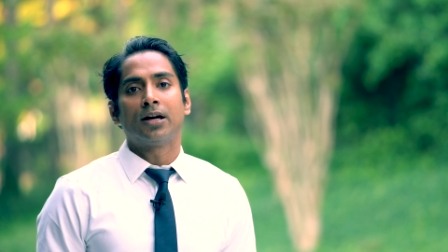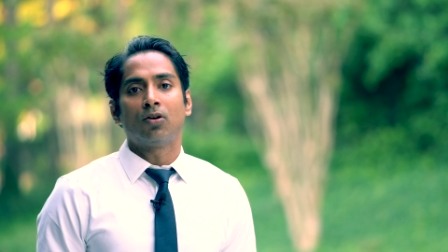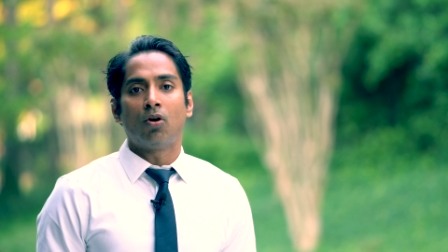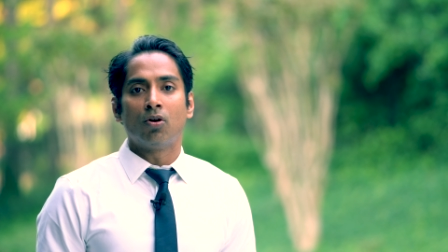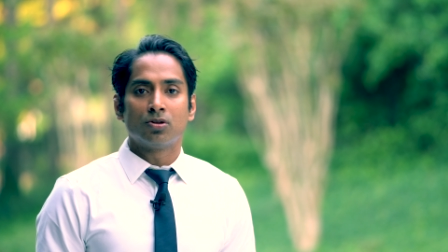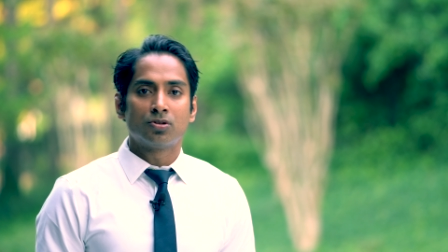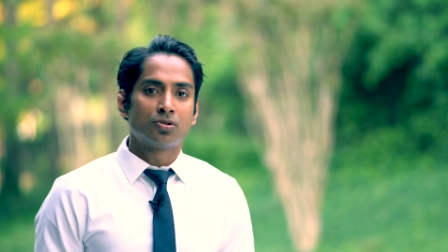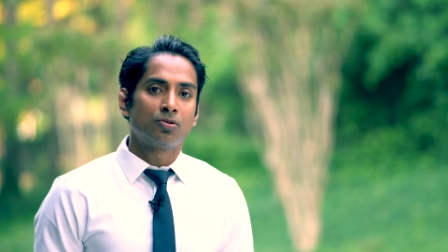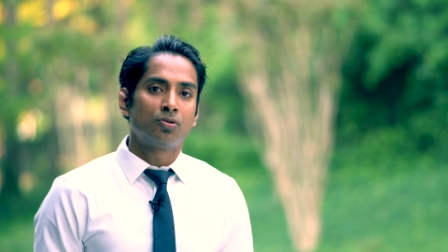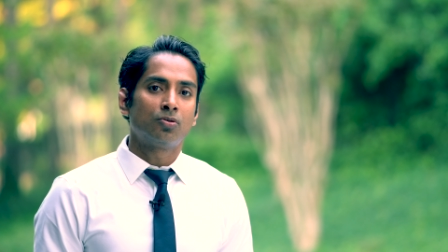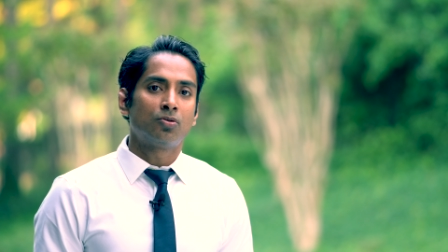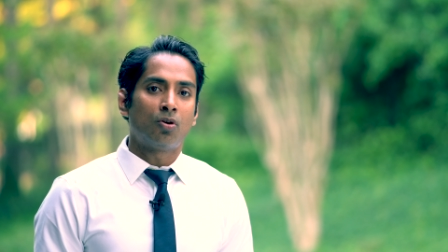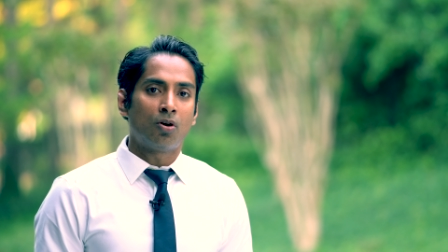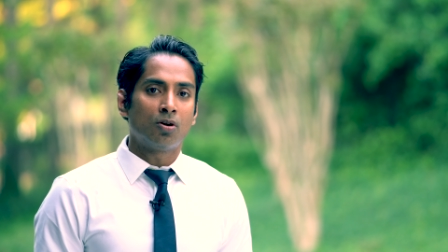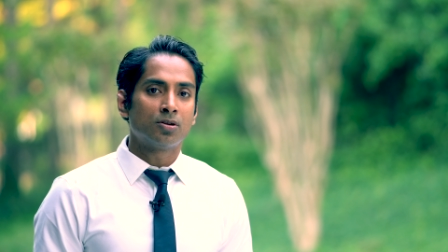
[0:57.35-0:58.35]
can also
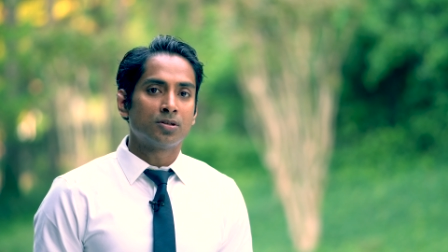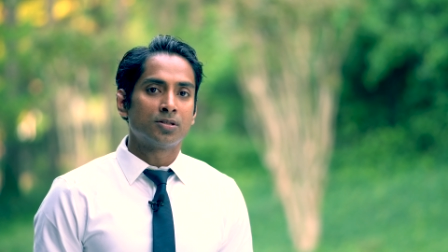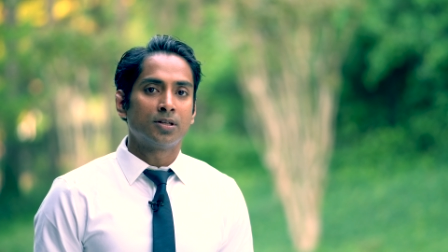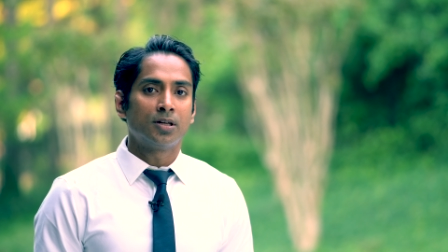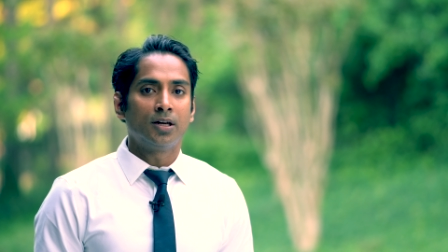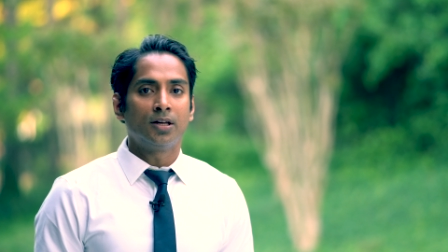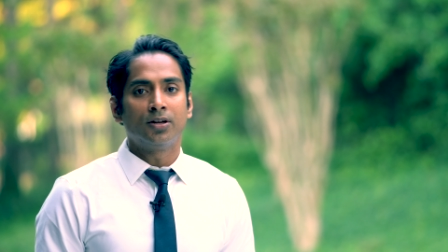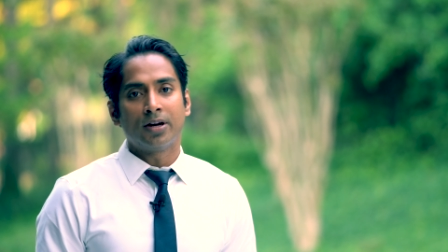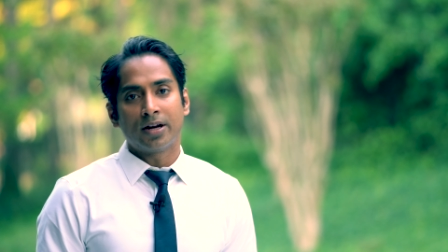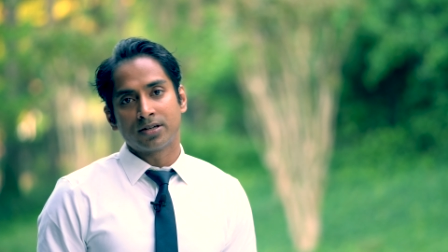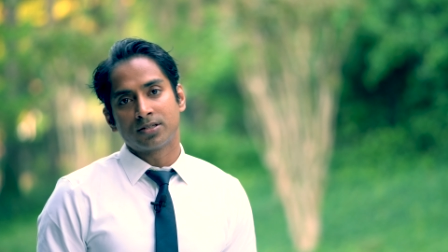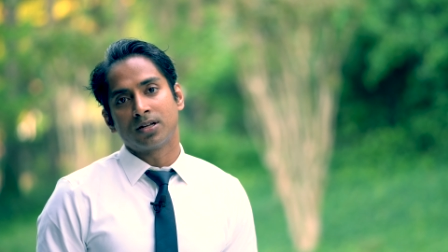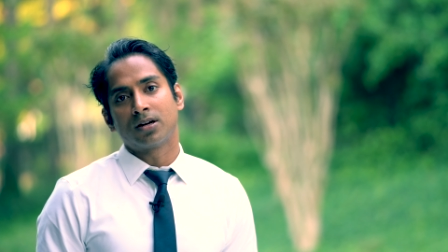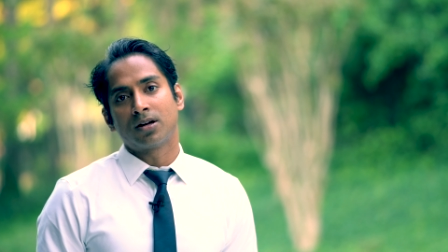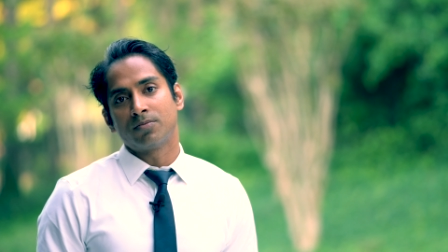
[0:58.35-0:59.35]
cause, in rare
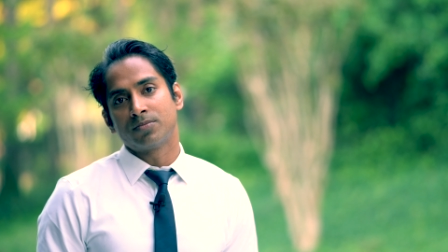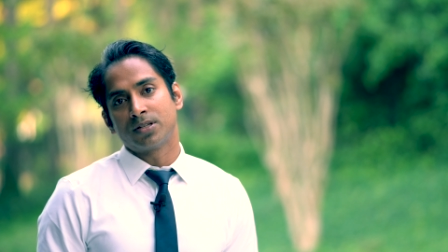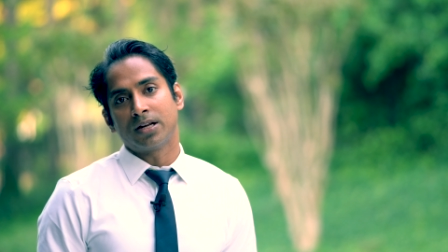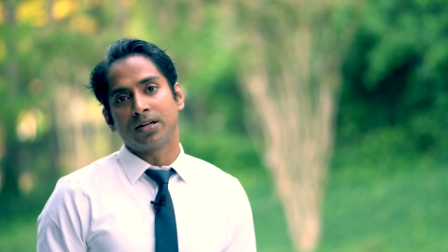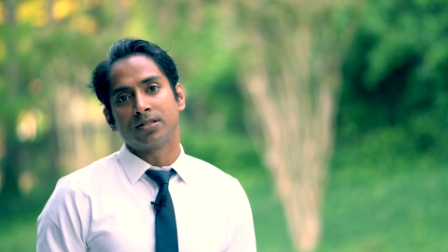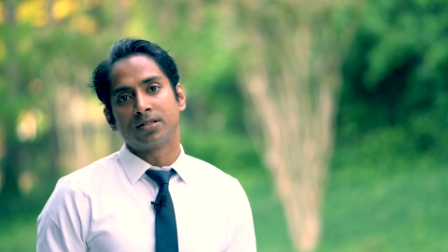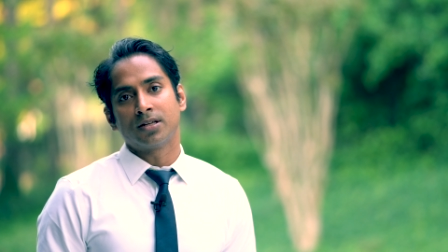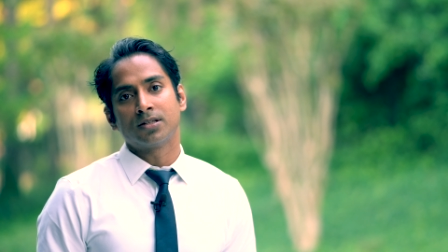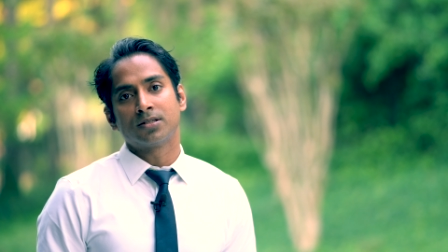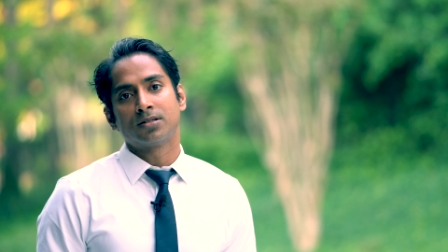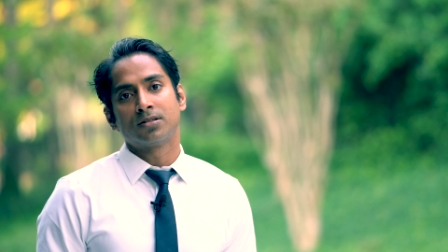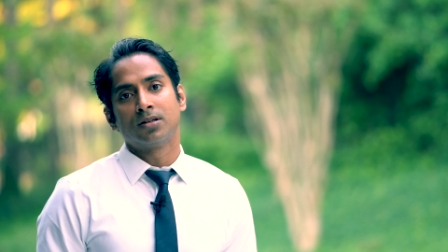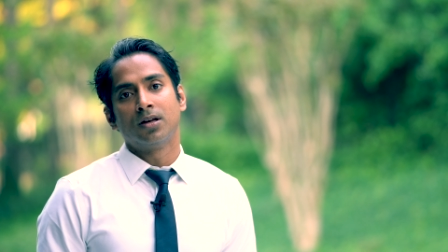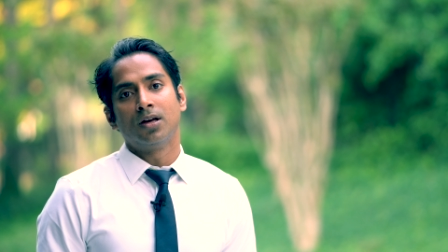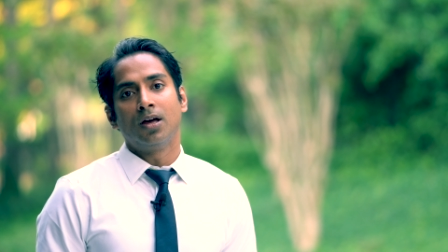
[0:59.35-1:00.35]

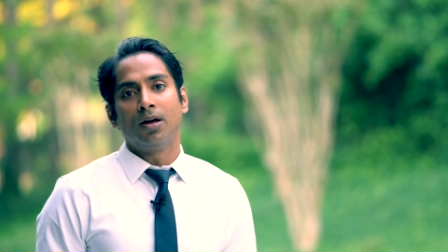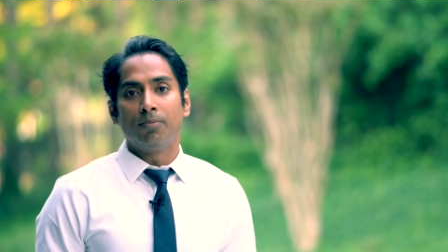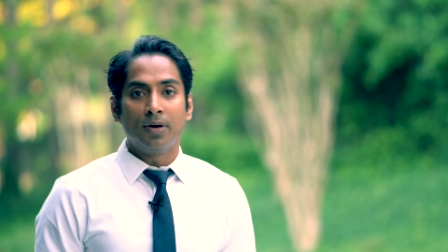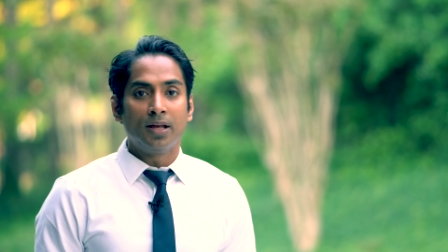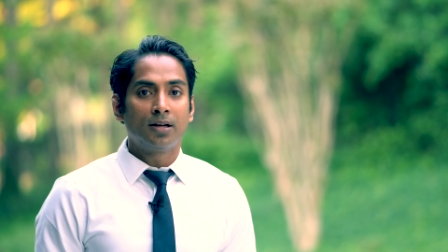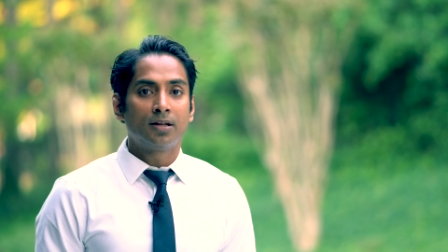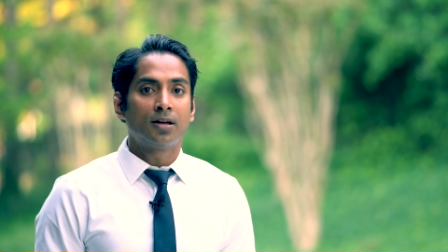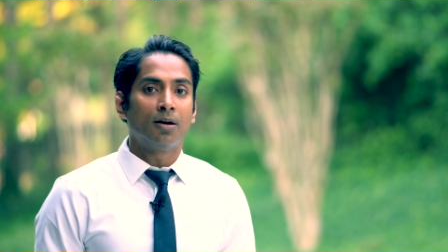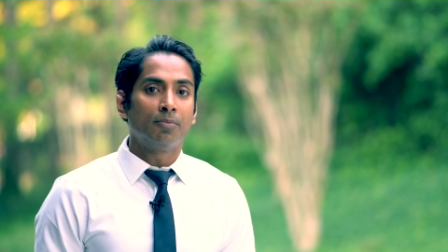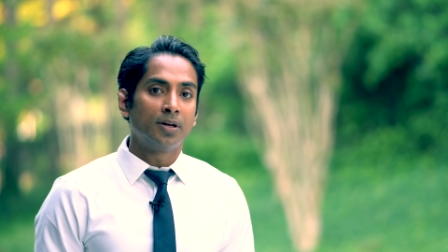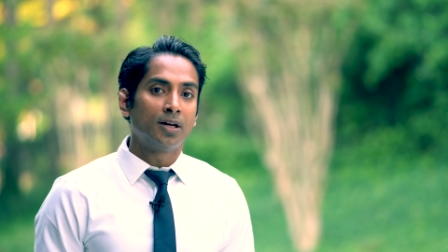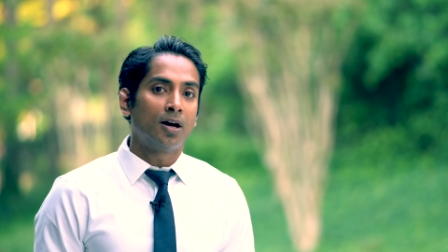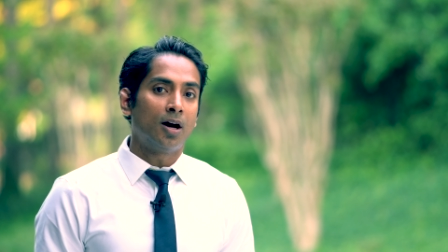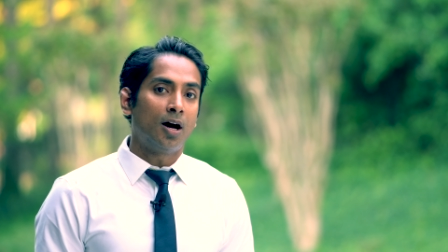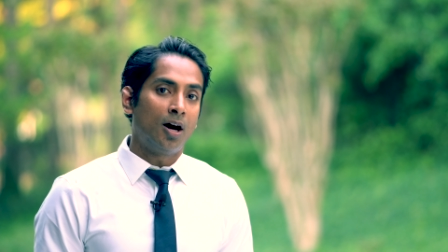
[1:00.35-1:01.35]
circumstances, milk
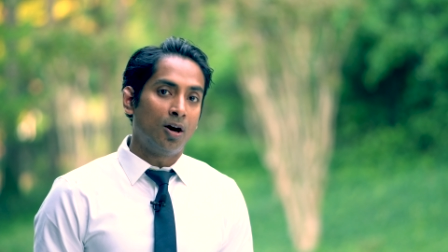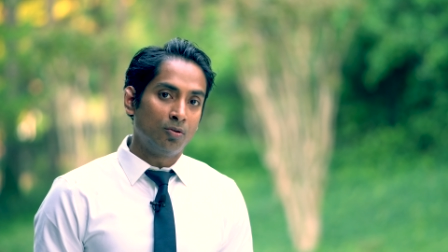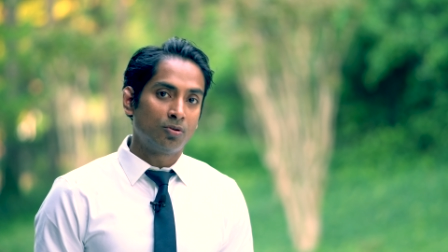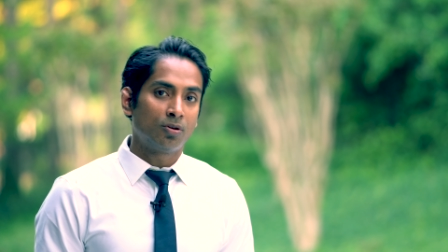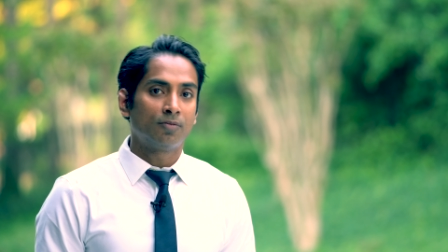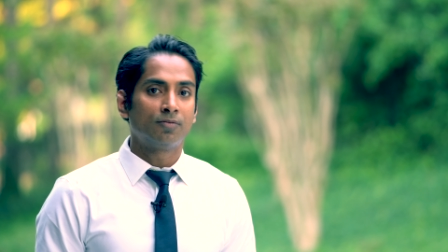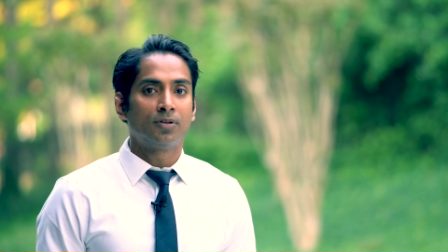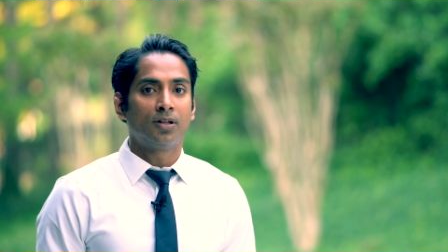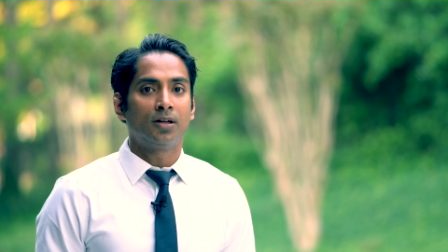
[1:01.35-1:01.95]
coming out of